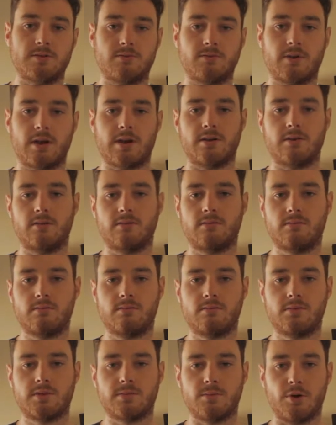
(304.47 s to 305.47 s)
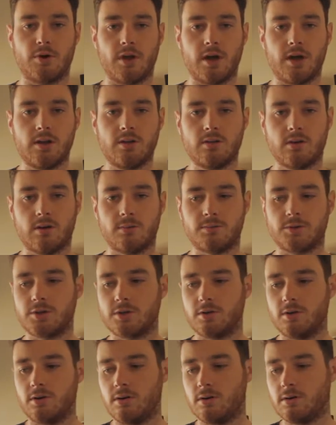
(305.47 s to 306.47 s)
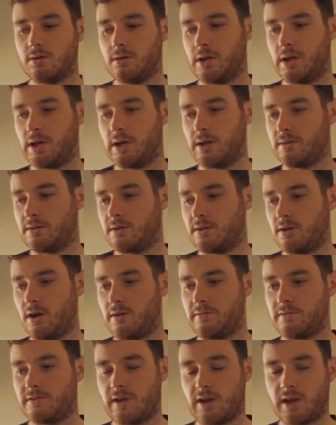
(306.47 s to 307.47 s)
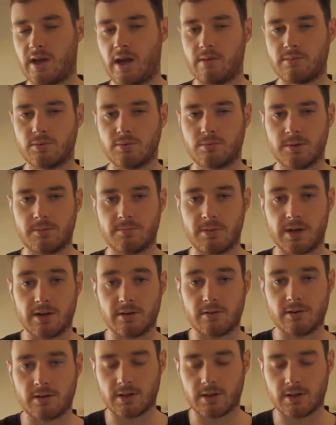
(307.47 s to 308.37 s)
will run smoother. I'm sure. The Novatec hub will be better